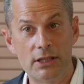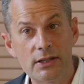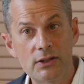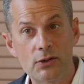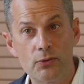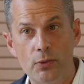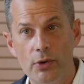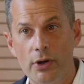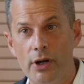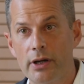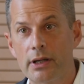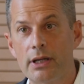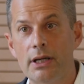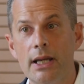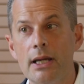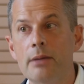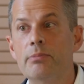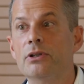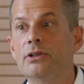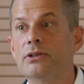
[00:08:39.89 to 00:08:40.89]
doesn't work
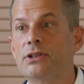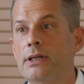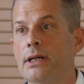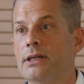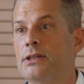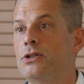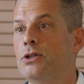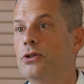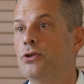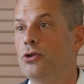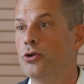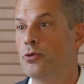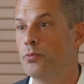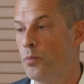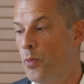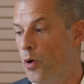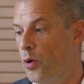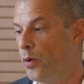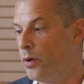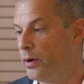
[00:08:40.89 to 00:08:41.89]
enables us to do
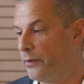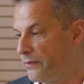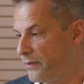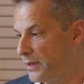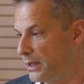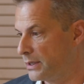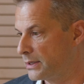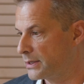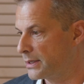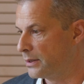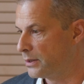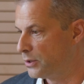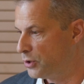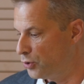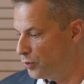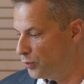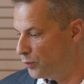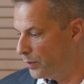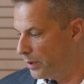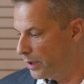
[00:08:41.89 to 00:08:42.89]
more things that
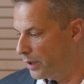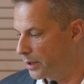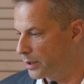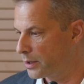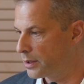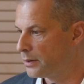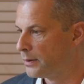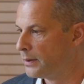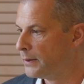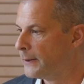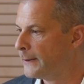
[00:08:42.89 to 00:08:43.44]
do work.